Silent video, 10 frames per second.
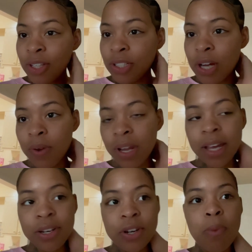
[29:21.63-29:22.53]
Don't
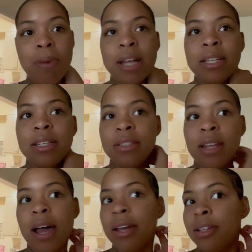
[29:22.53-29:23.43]
let nobody,
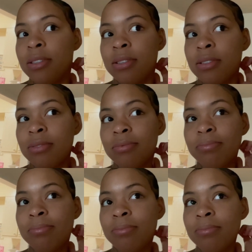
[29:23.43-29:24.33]
like,
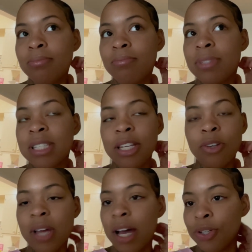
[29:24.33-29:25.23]
steal
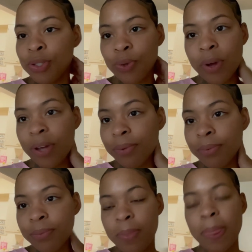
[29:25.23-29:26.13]
y'all joy,
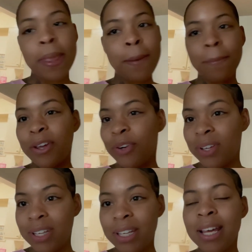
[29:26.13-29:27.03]

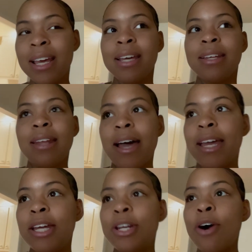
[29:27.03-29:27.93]
period.
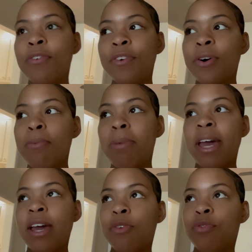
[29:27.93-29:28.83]
Like, and don't feel
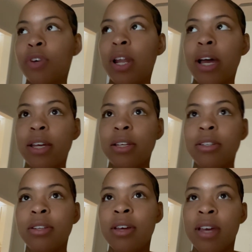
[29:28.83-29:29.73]
bad for, like,
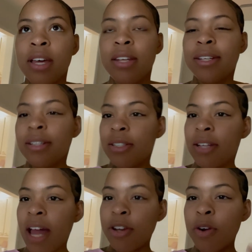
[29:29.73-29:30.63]

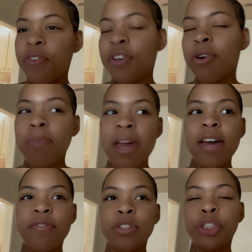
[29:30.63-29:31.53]
don't feel
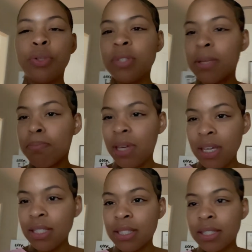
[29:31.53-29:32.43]
bad for choosing
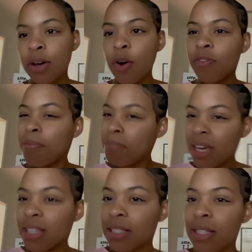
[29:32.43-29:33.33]
peace over mess.